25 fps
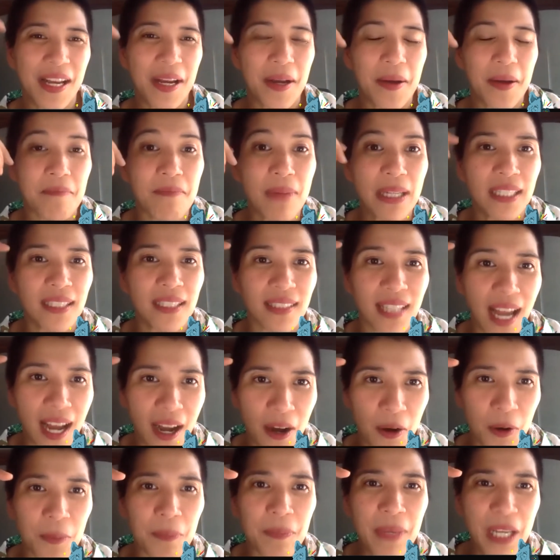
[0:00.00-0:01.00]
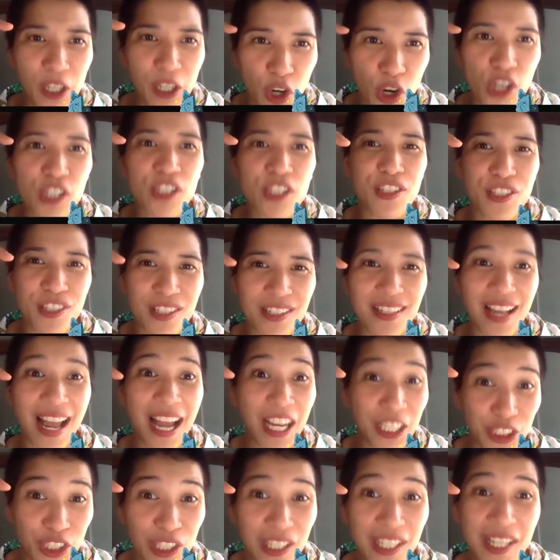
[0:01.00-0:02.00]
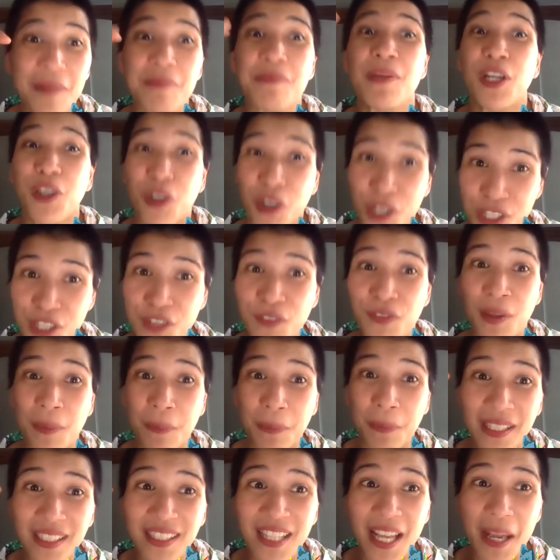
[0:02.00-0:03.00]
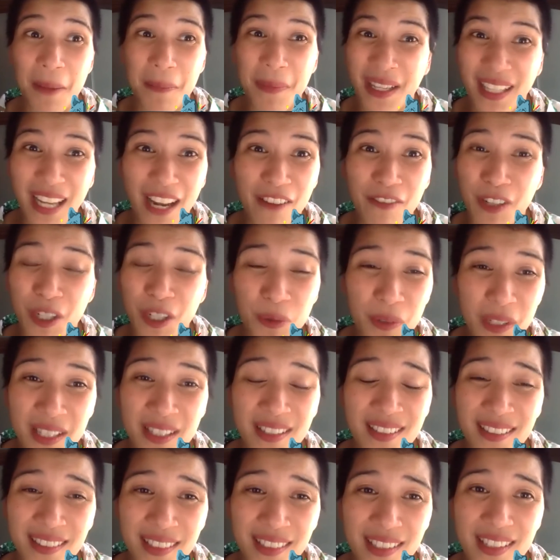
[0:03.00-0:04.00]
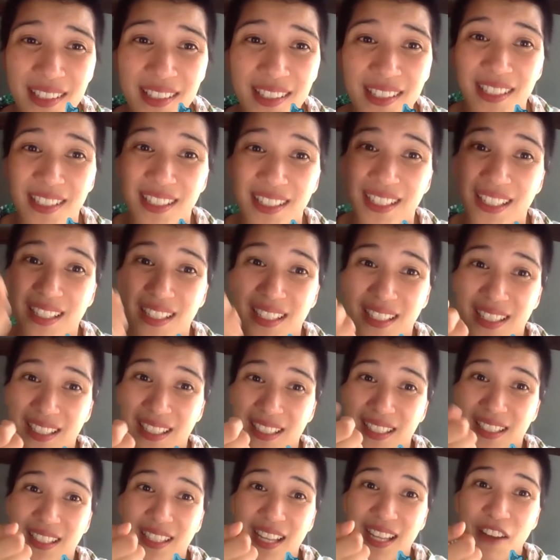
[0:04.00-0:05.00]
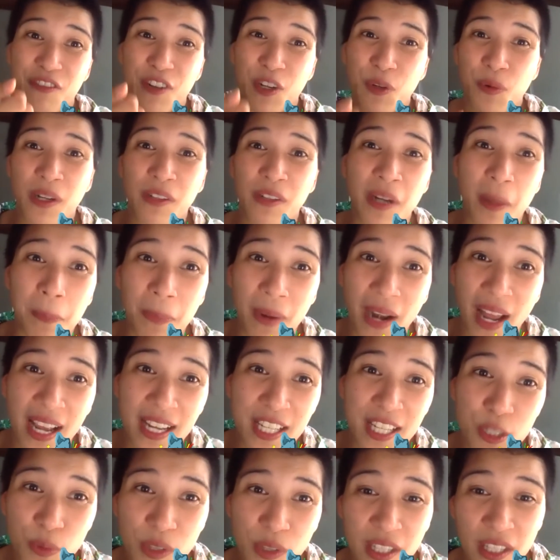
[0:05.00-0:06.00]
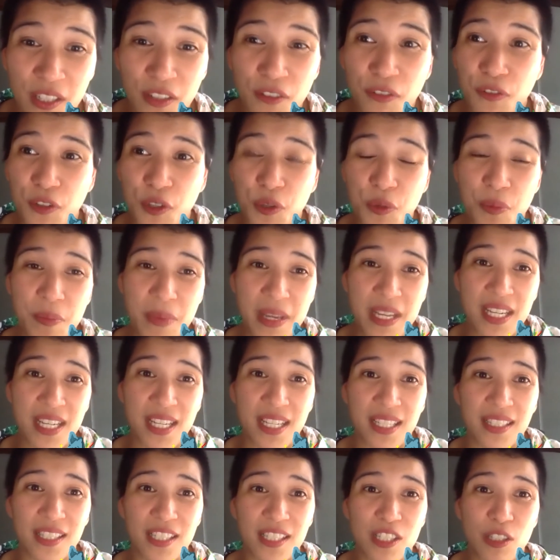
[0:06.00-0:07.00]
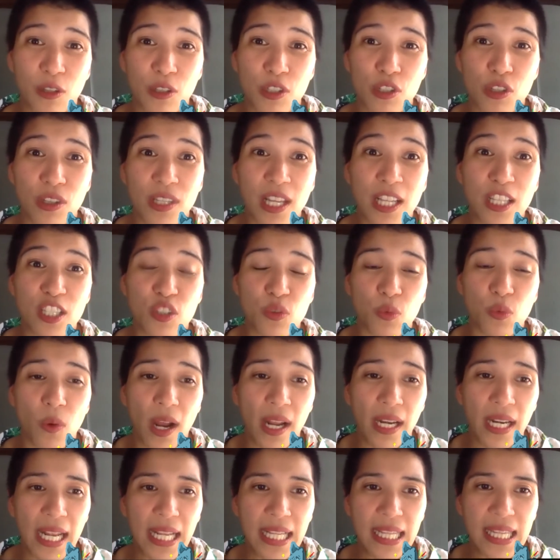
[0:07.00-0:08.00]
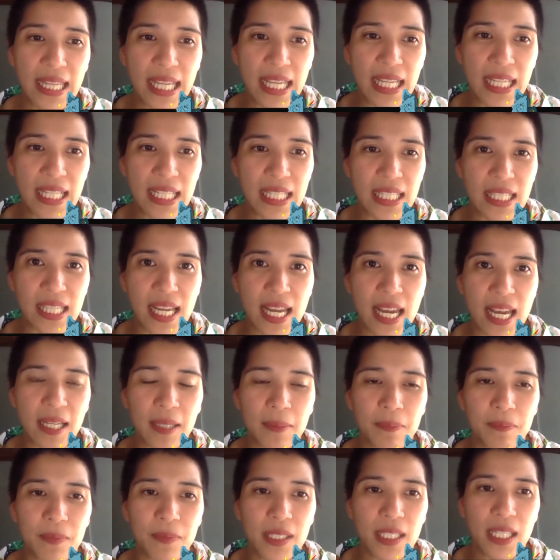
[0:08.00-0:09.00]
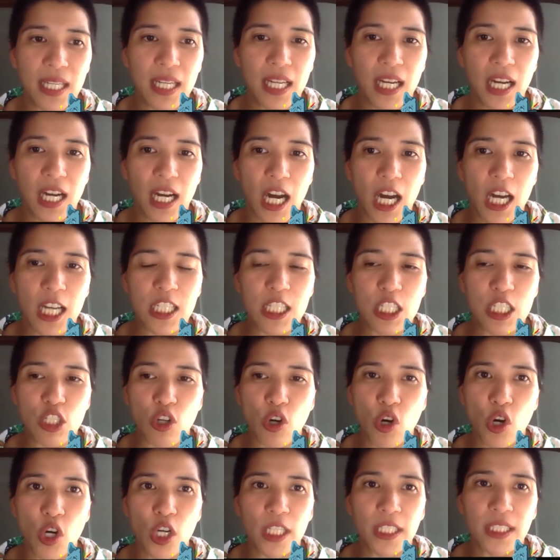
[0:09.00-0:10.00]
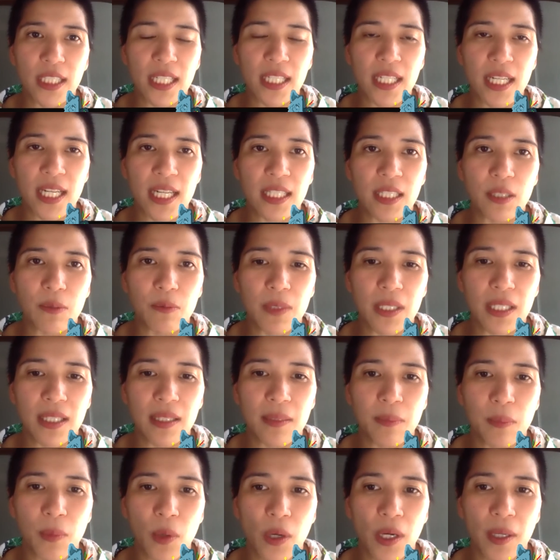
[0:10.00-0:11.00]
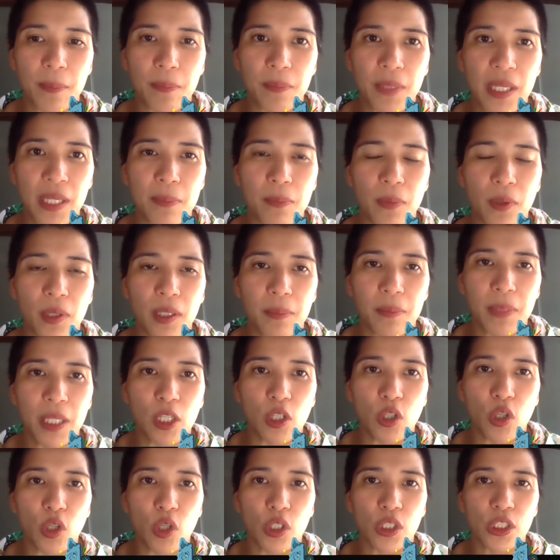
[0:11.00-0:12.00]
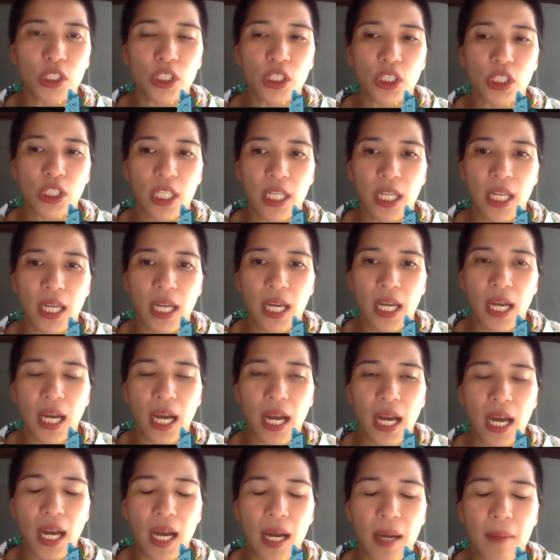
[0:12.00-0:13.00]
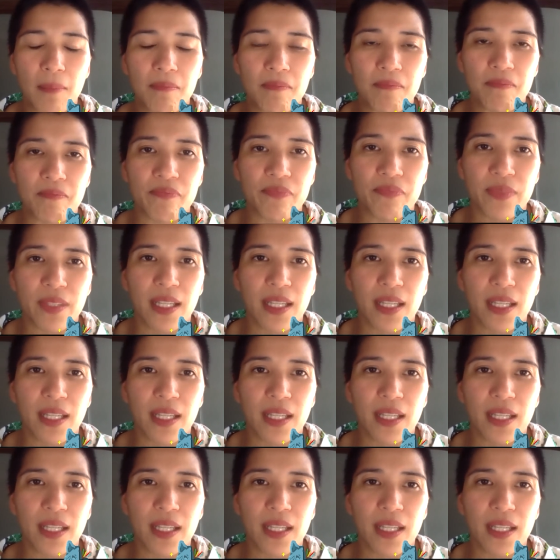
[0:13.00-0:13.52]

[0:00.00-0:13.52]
but now because of the pandemic, everyone replies within a few minutes. No? So that's one. I think it helped us coordinate with more people because um,